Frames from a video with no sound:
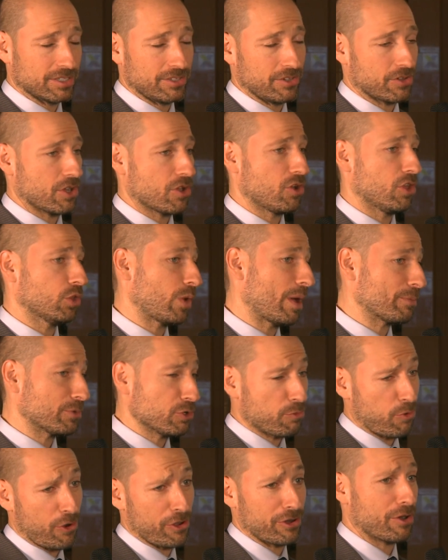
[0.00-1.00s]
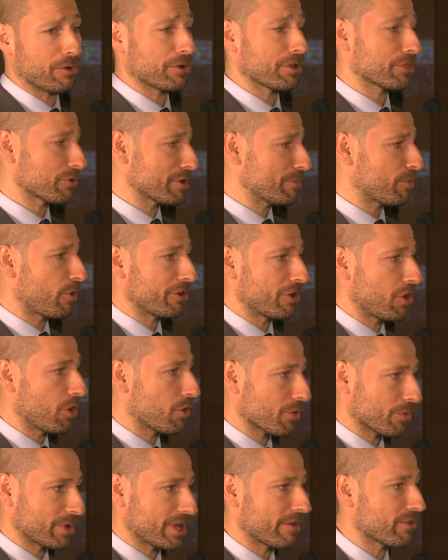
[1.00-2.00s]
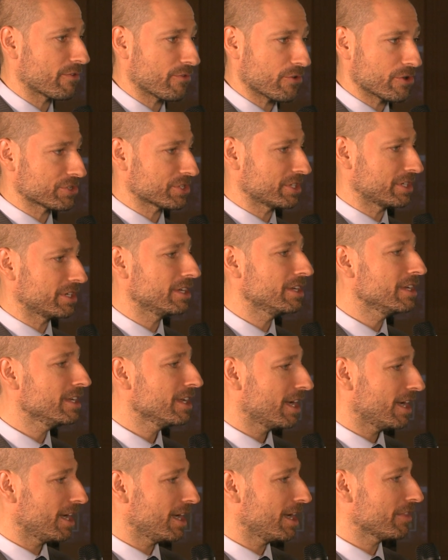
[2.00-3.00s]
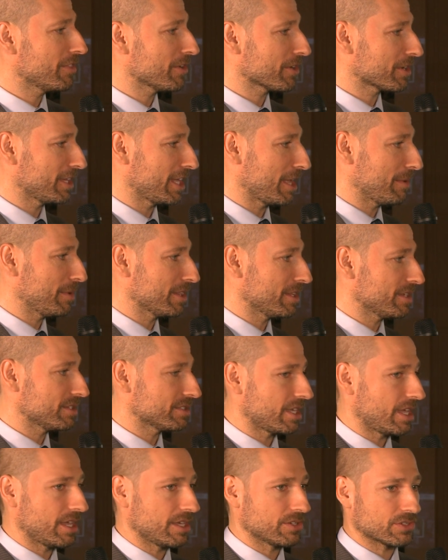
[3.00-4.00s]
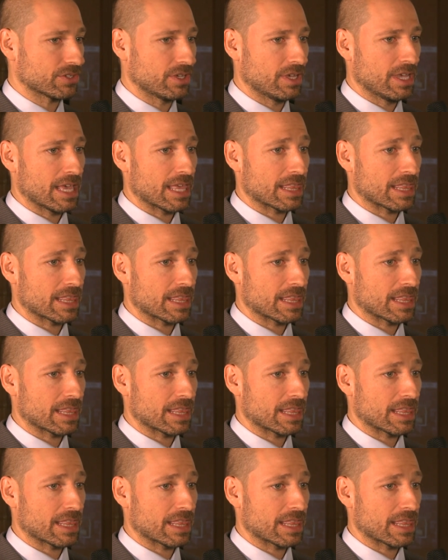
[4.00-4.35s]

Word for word: you can call it Web 2.0 or 3.0 or whatever version uh, they're claiming these days,